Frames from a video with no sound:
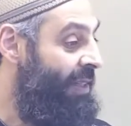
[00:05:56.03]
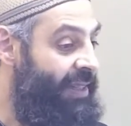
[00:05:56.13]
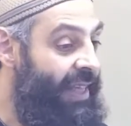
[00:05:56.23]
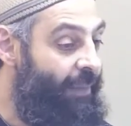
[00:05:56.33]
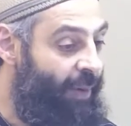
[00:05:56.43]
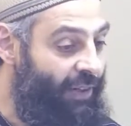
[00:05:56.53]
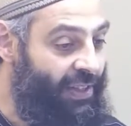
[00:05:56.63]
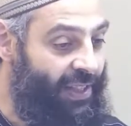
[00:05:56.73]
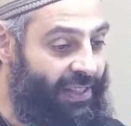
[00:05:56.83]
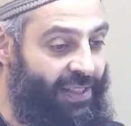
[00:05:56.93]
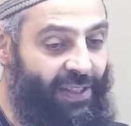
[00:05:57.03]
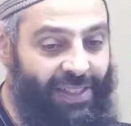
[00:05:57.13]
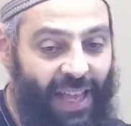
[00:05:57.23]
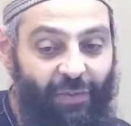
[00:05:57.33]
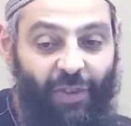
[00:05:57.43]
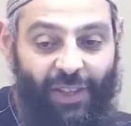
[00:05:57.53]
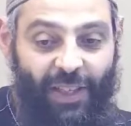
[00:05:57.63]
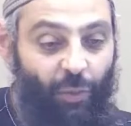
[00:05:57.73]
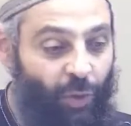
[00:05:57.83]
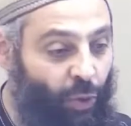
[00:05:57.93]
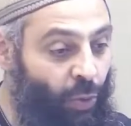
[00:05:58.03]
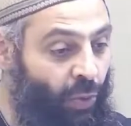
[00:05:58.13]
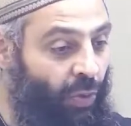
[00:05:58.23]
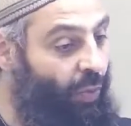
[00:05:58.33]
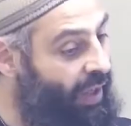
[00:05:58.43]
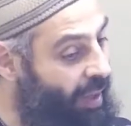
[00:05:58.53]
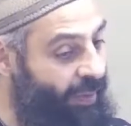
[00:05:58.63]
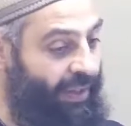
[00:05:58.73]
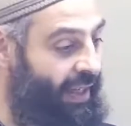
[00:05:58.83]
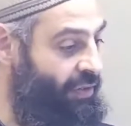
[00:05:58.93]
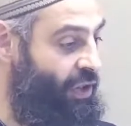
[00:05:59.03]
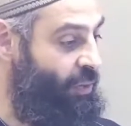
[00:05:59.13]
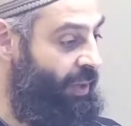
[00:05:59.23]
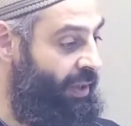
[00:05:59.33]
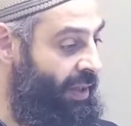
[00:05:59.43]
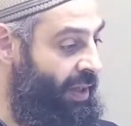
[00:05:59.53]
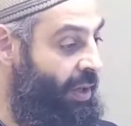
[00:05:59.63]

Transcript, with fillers: See, brothers and sisters, everything we do will come on the day of judgment.